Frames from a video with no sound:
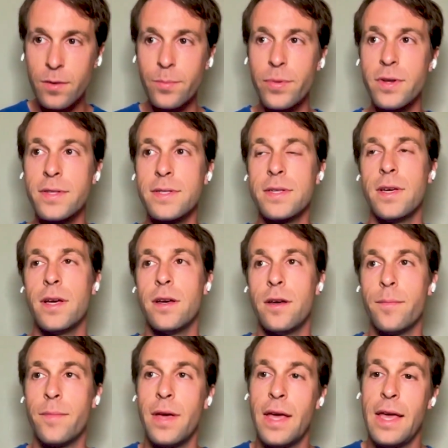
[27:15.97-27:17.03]
But
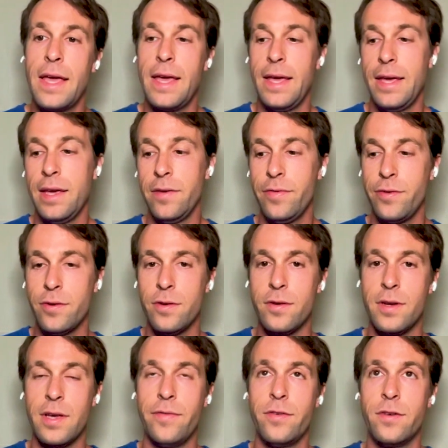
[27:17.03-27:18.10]
um, if
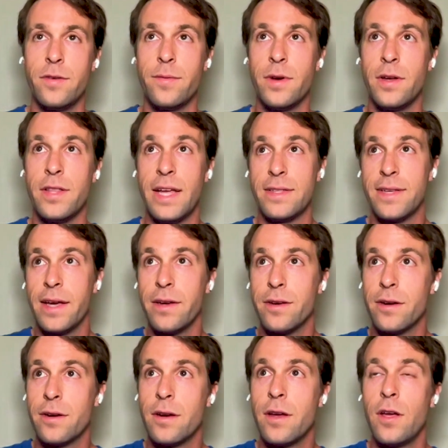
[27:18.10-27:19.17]
you're if you're an
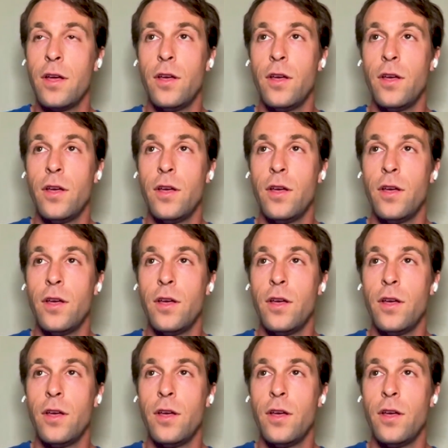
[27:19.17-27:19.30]
attacker,